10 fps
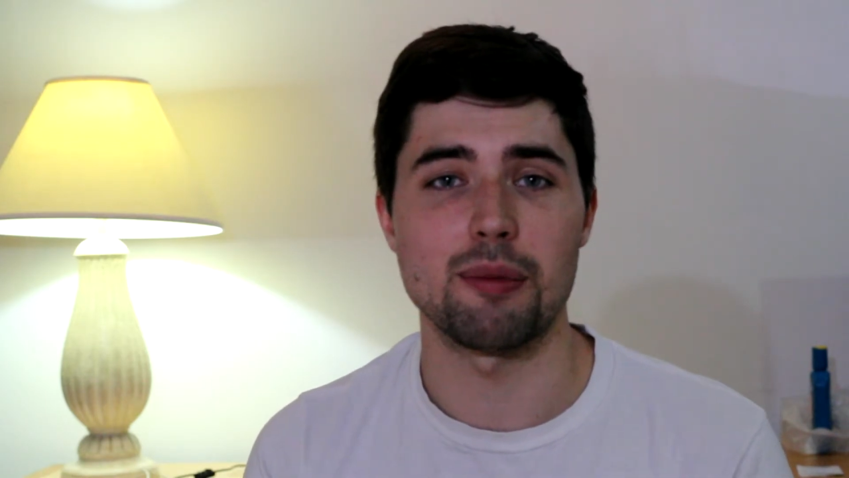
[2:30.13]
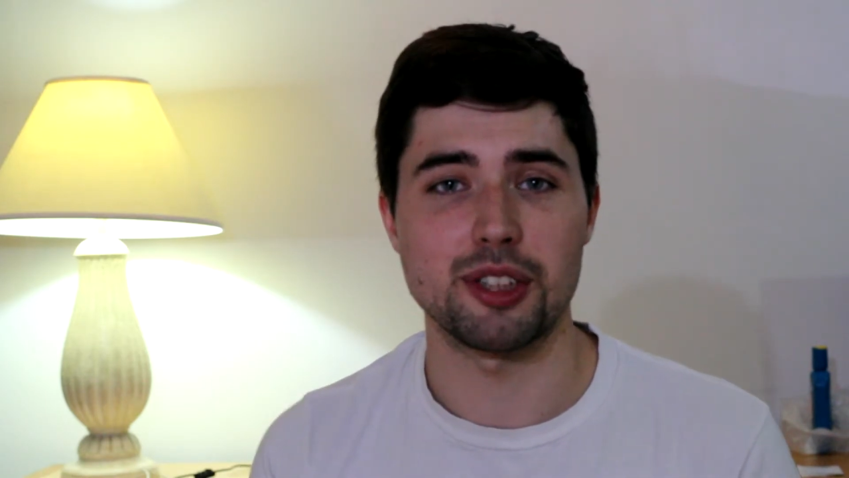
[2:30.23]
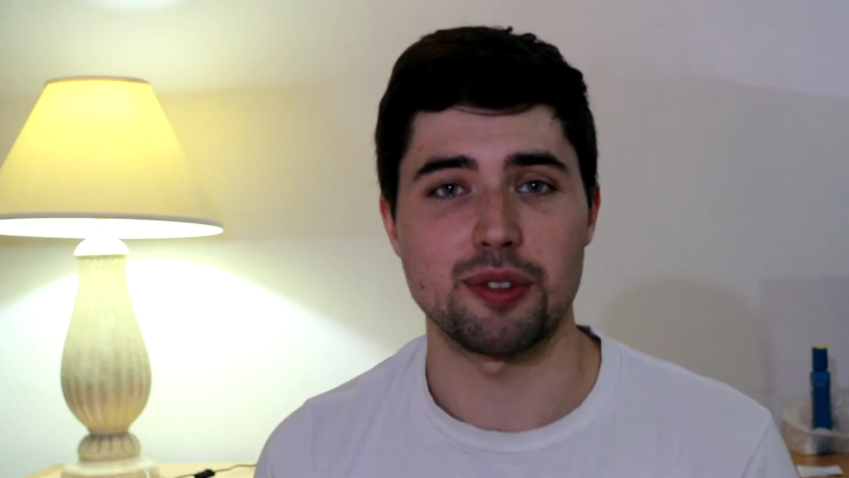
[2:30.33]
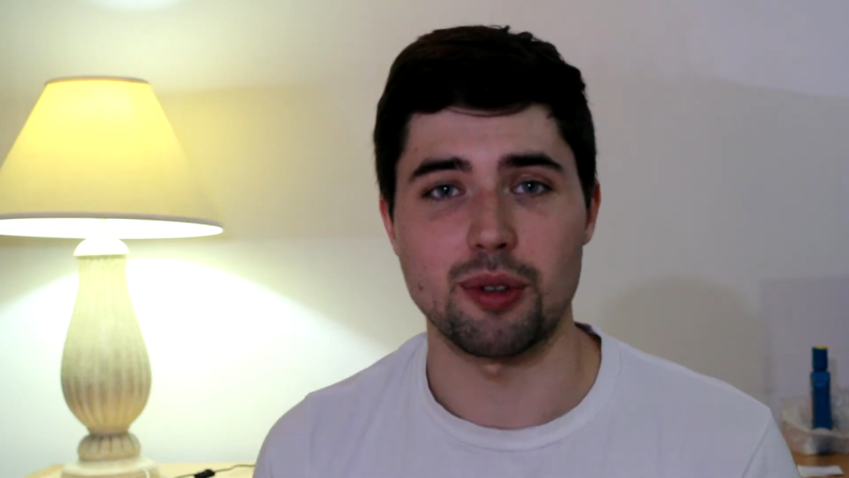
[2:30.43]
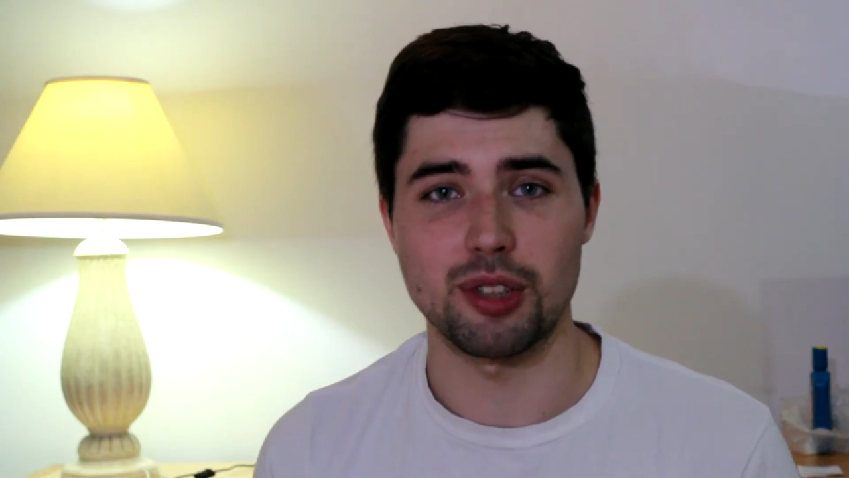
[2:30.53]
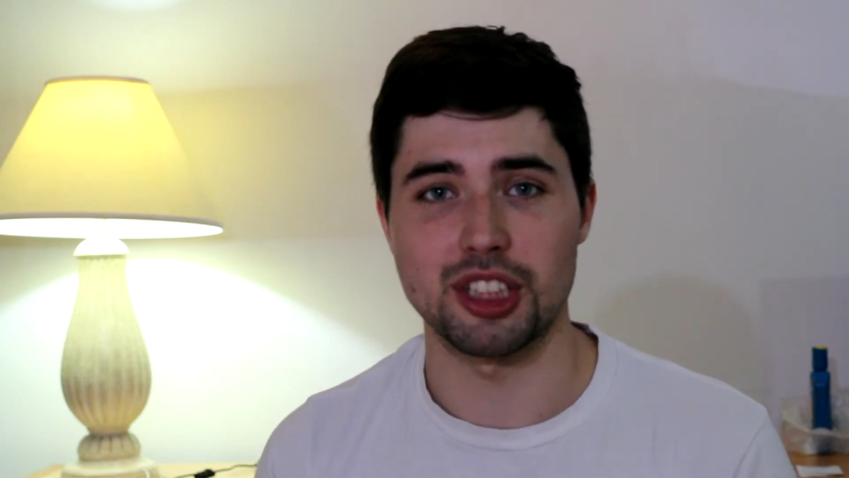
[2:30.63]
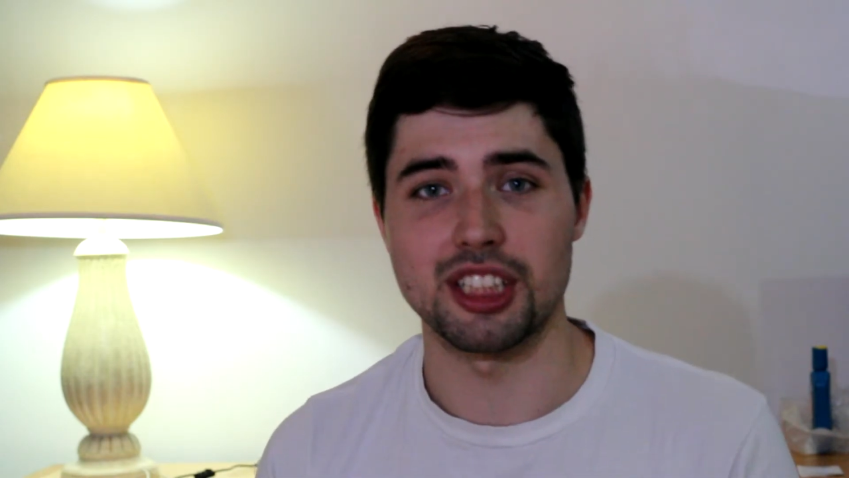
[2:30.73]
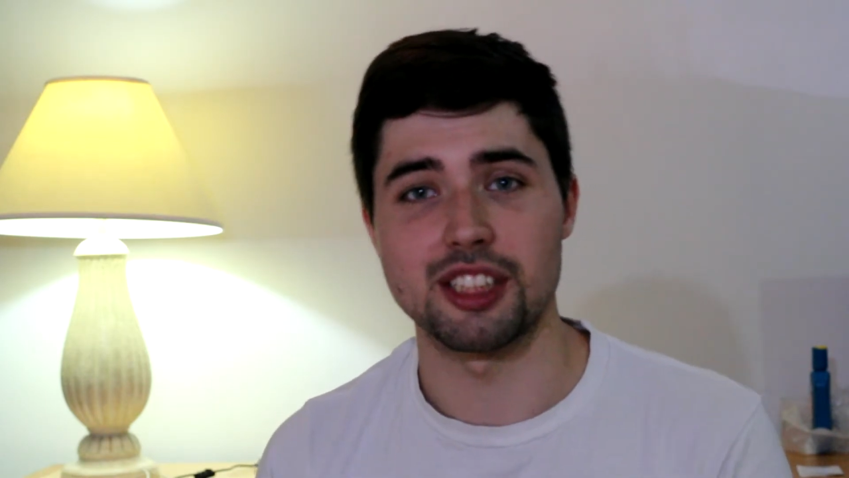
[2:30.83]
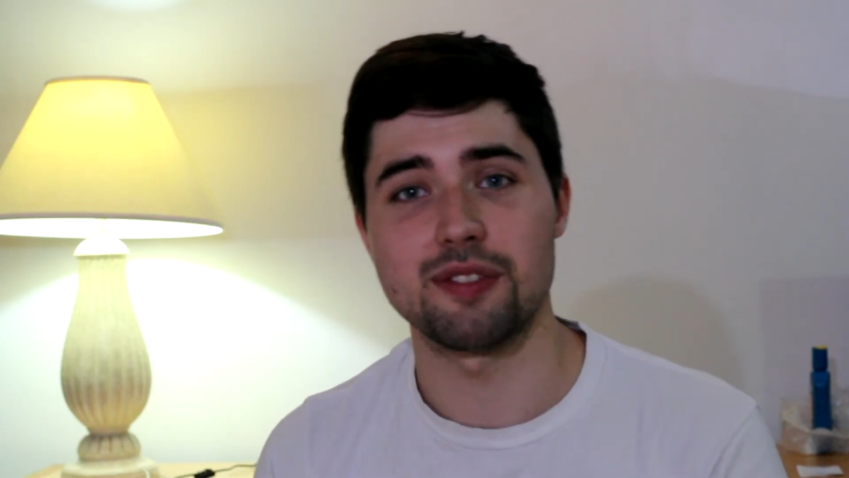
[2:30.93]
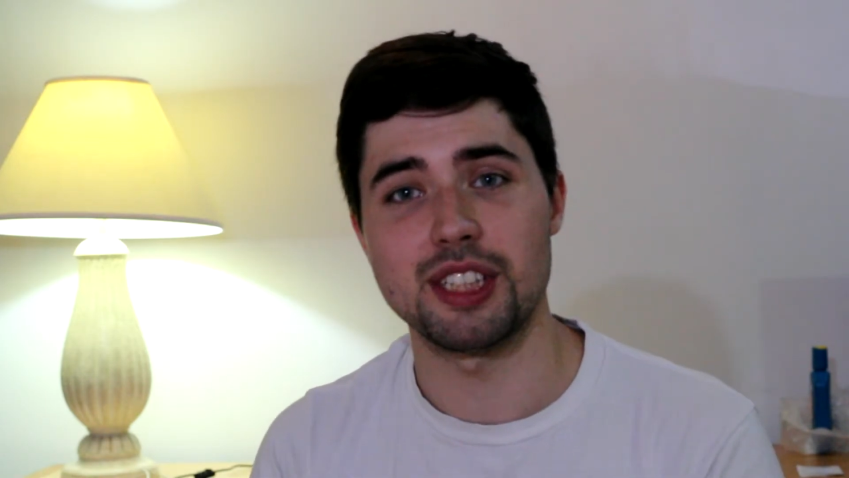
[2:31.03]
much for watching
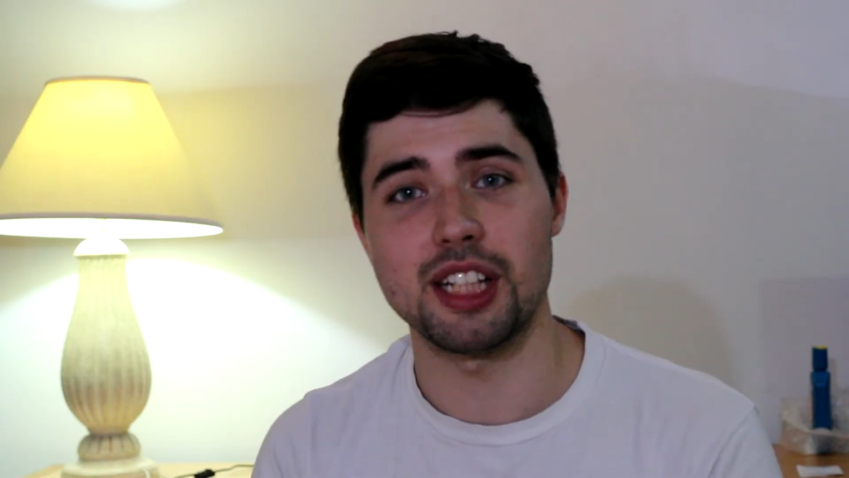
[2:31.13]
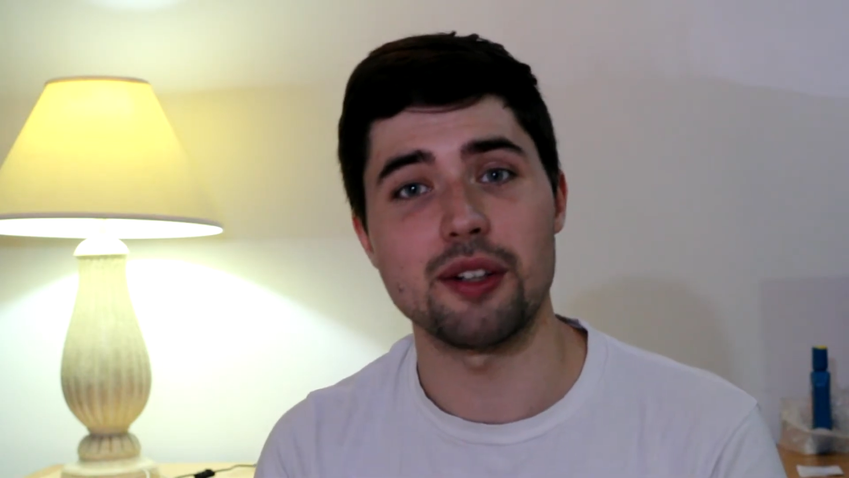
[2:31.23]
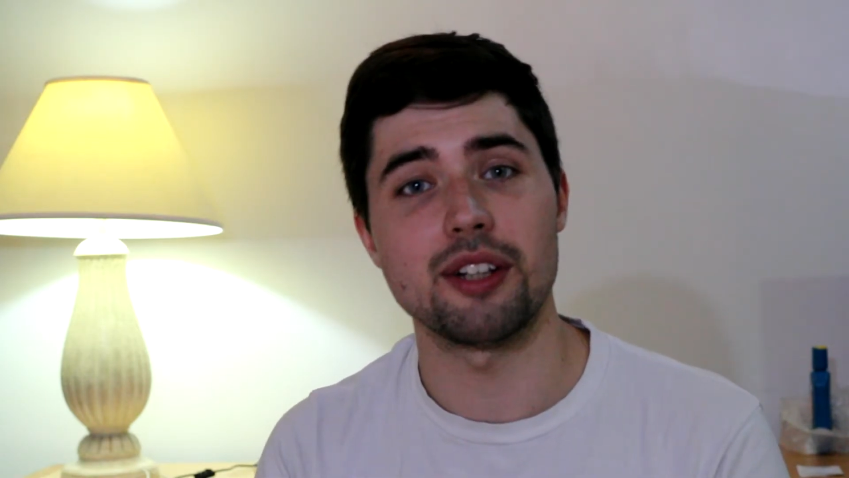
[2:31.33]
this video.